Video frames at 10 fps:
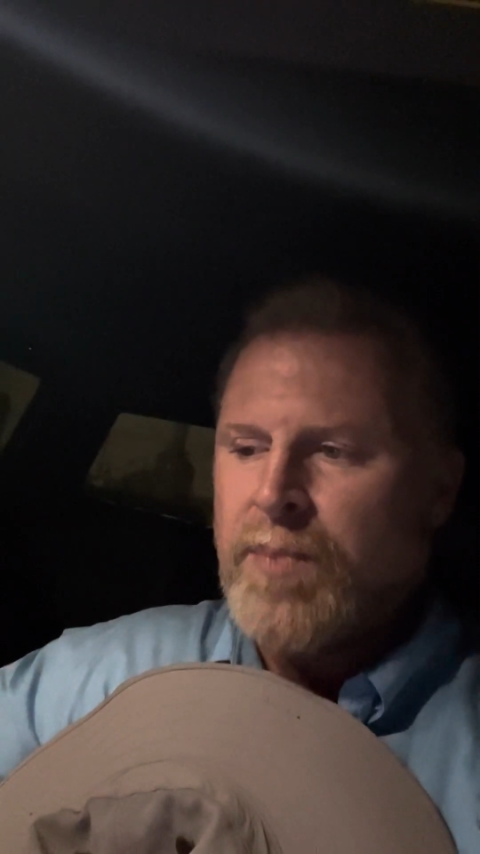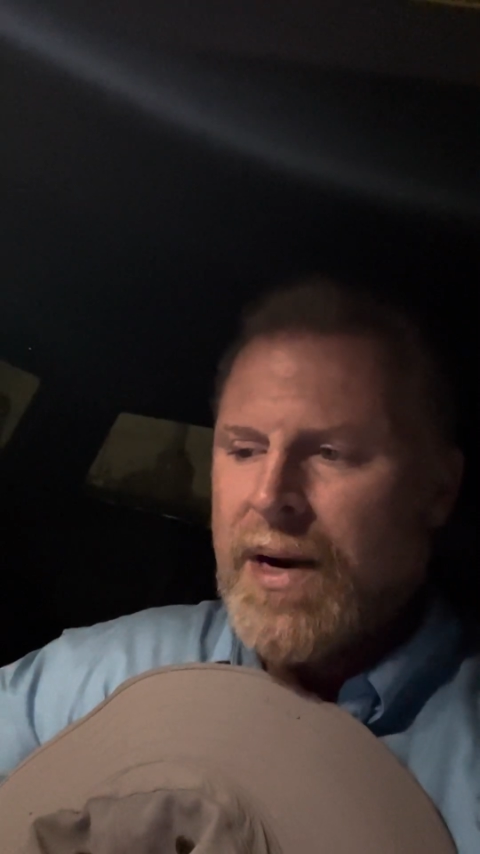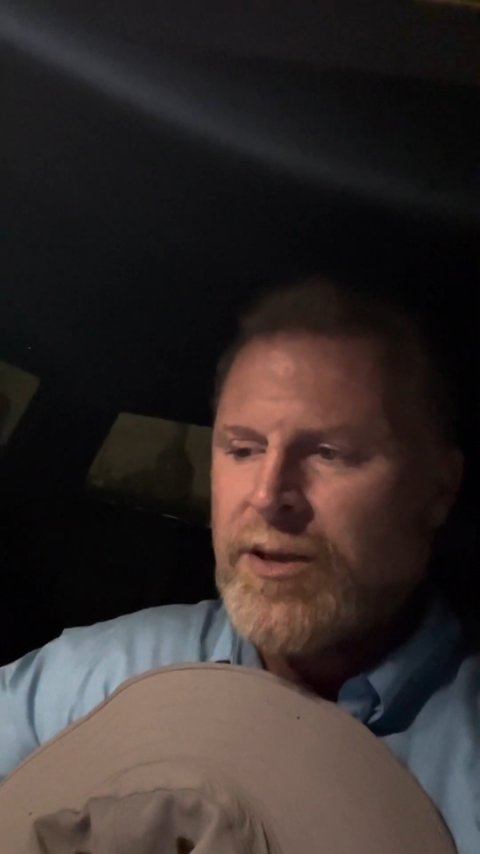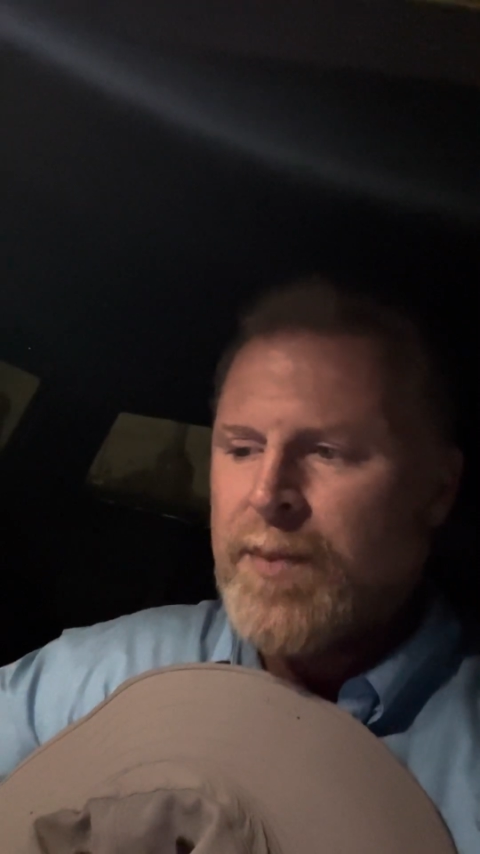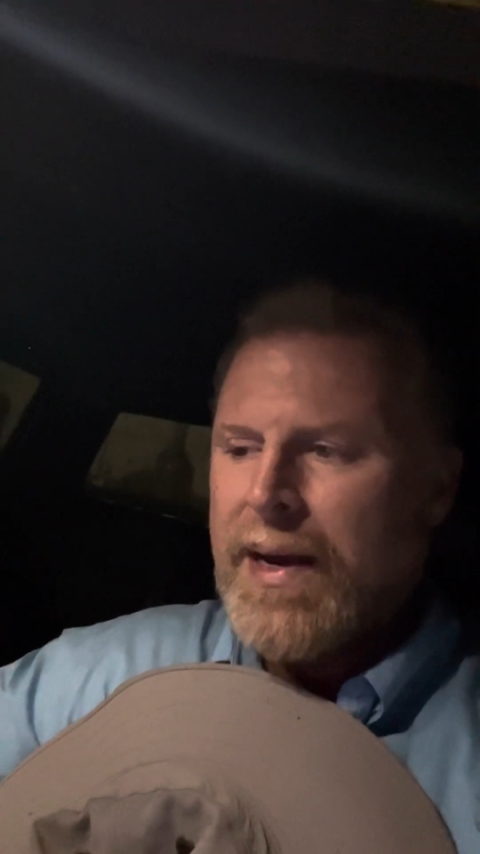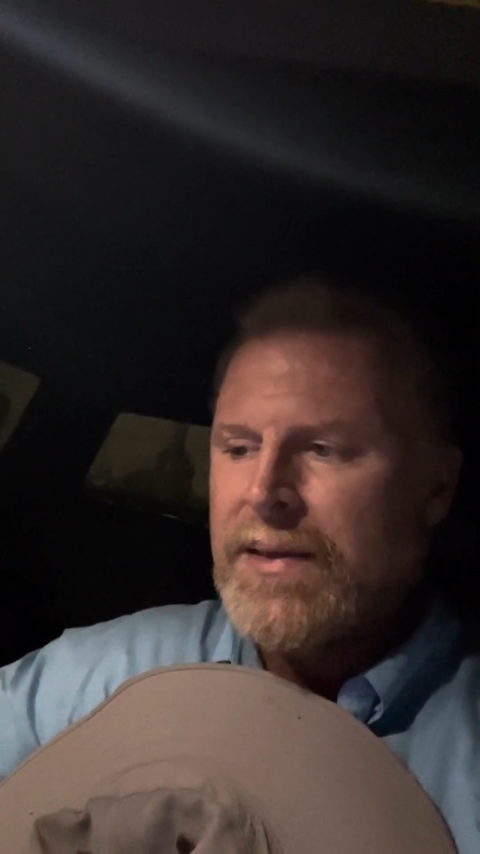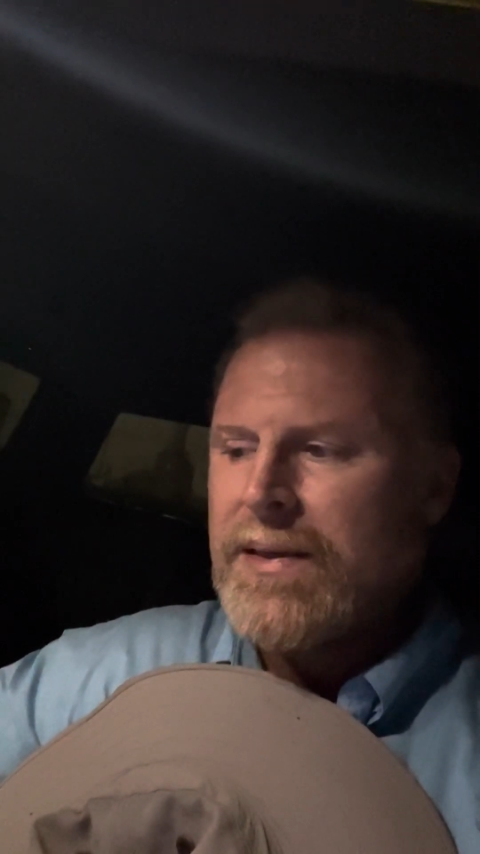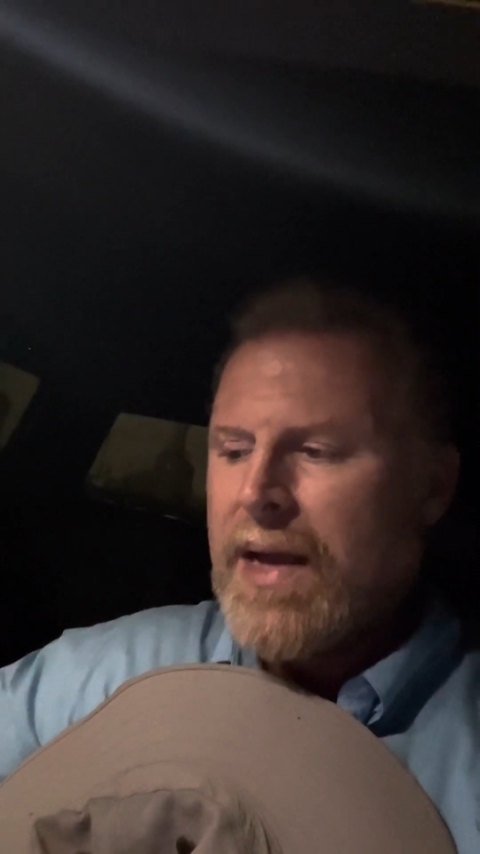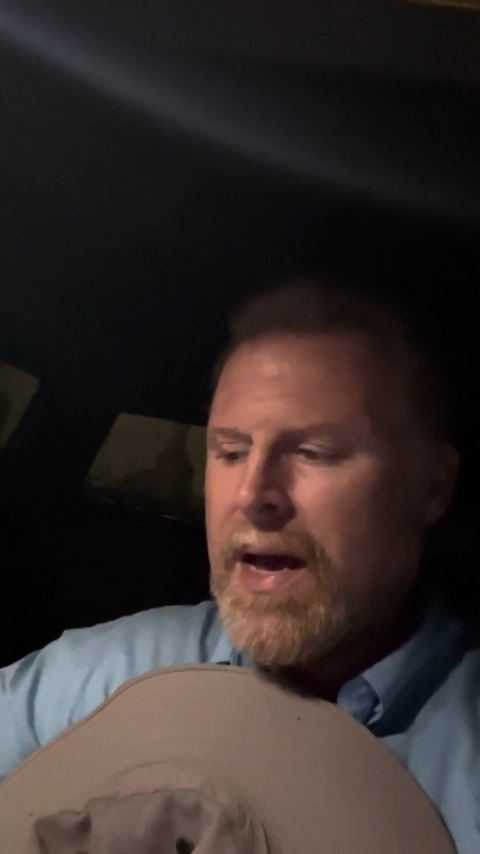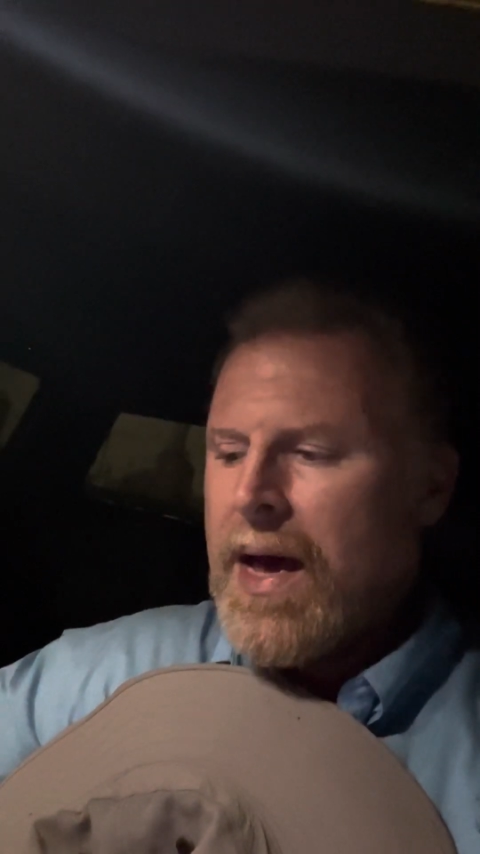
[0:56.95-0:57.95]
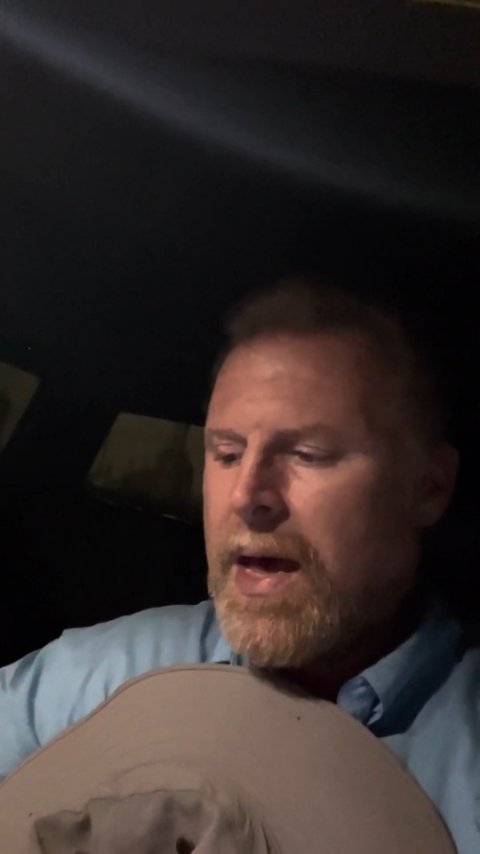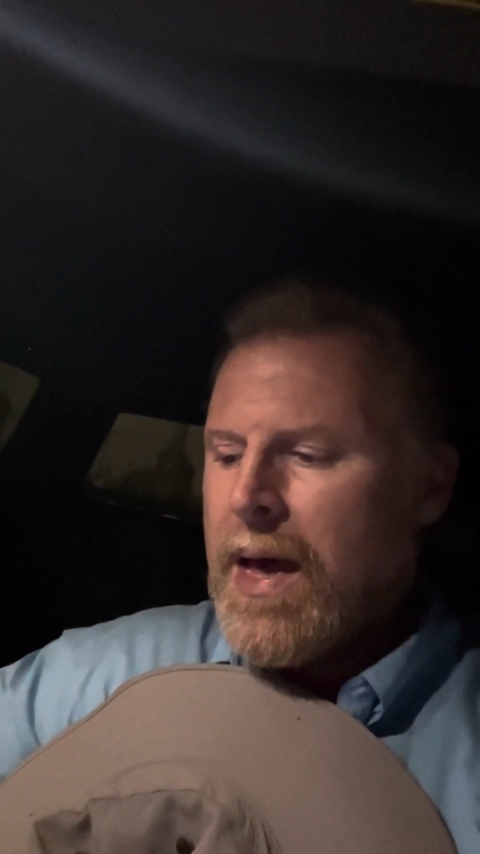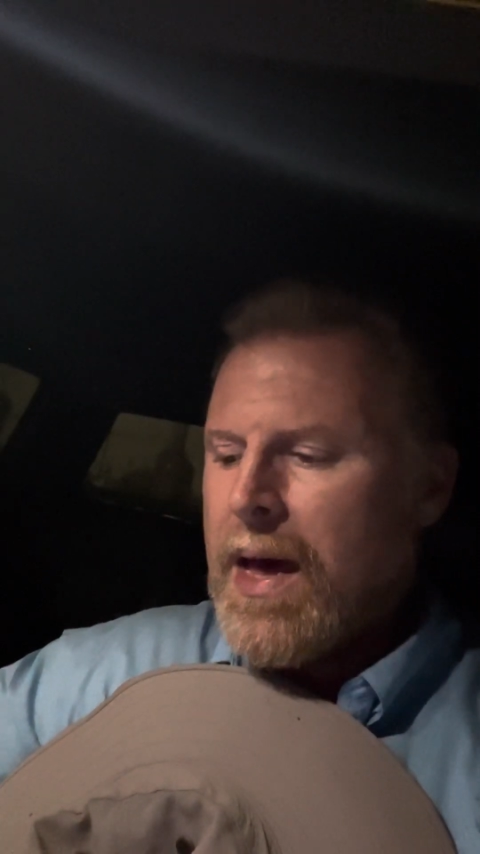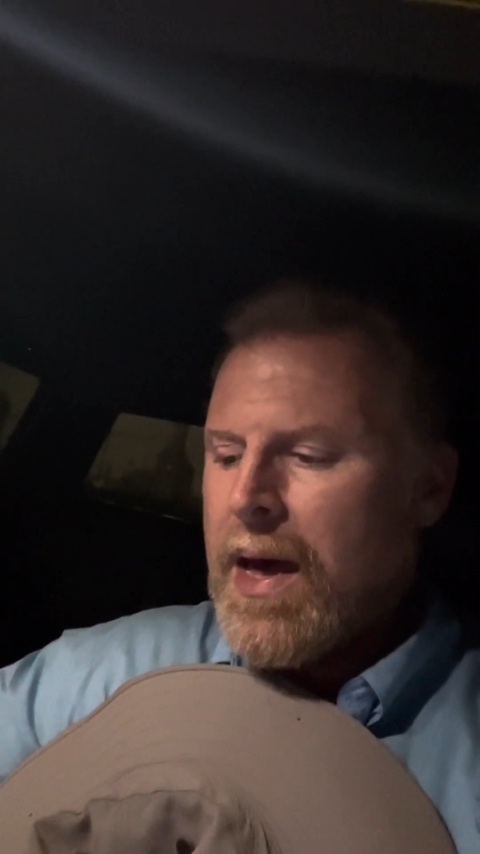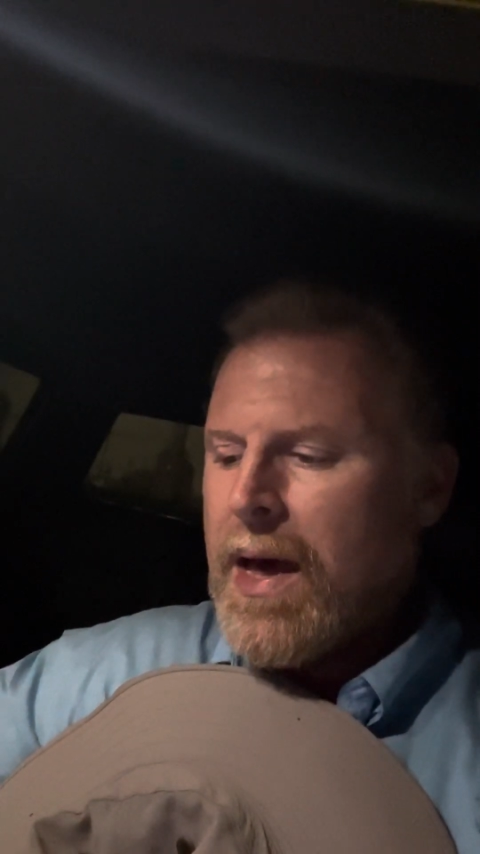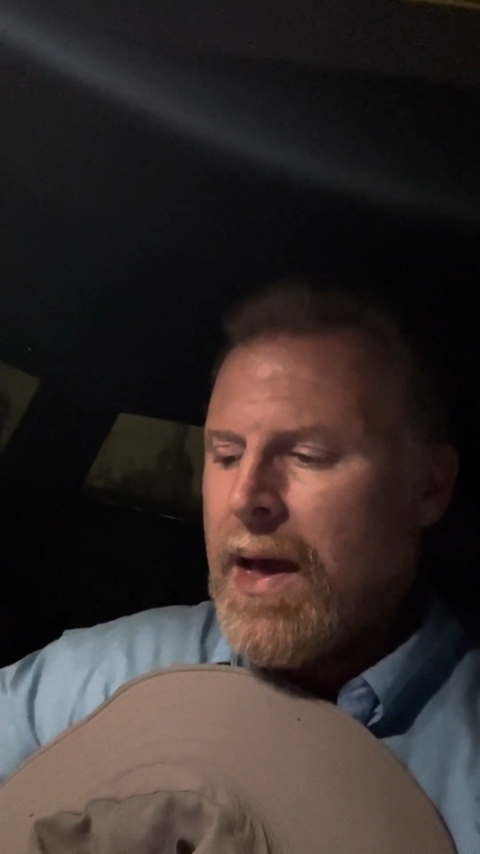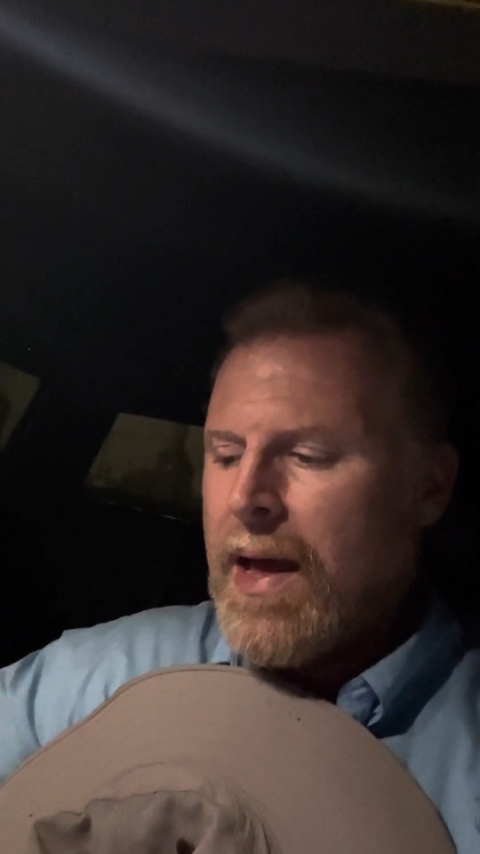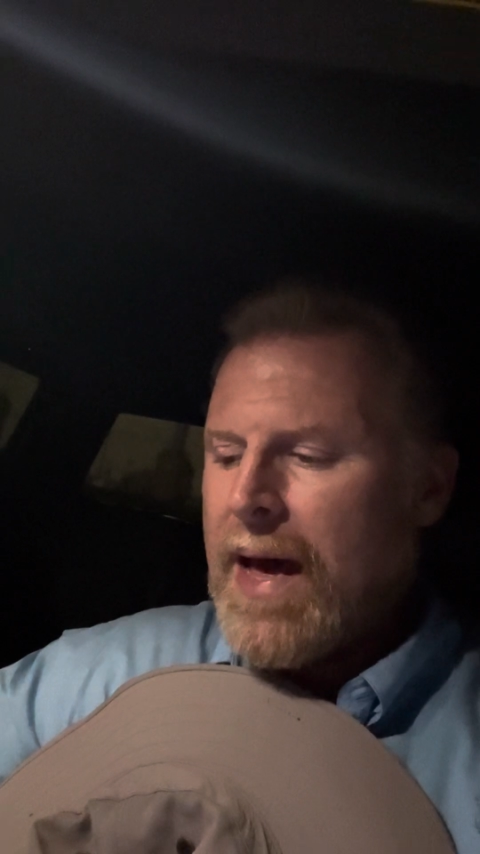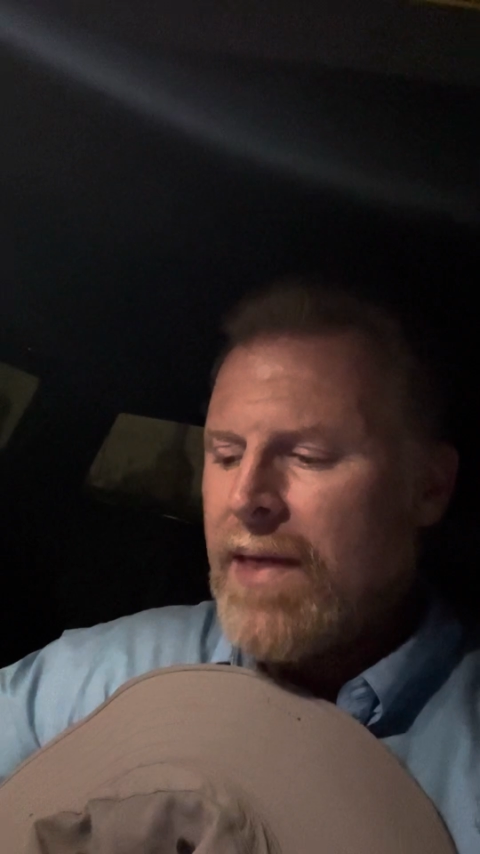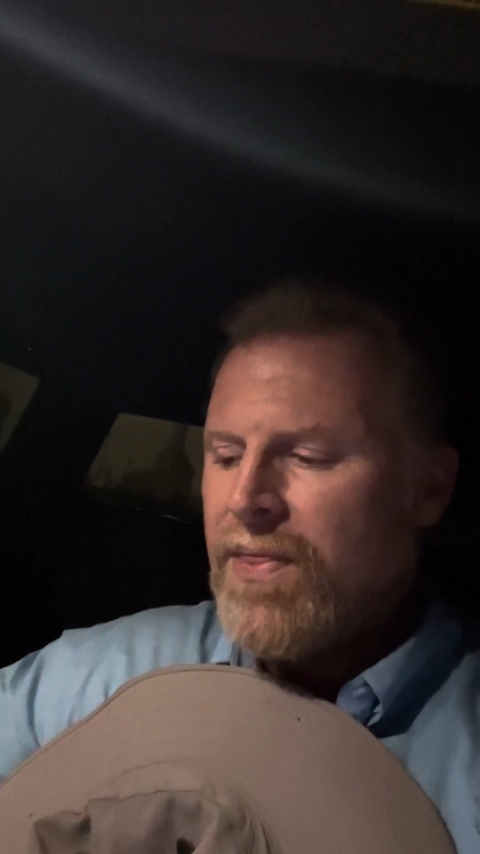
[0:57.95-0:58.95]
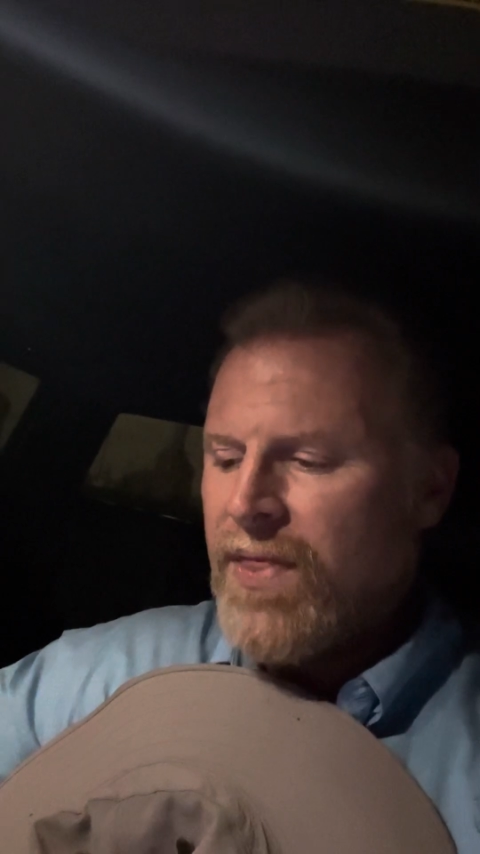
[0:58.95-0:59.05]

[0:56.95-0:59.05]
Prospect, I